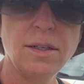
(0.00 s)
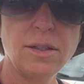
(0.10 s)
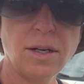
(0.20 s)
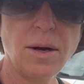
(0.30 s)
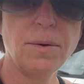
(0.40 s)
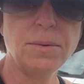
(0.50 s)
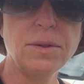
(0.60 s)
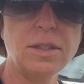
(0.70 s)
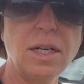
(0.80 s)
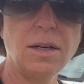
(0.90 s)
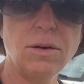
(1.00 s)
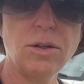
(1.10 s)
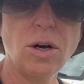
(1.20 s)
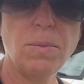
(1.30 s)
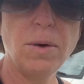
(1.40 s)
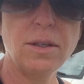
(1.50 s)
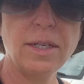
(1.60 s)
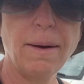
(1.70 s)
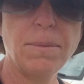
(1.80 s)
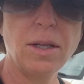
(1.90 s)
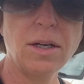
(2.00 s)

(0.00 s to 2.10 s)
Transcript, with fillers: So it was a job well done by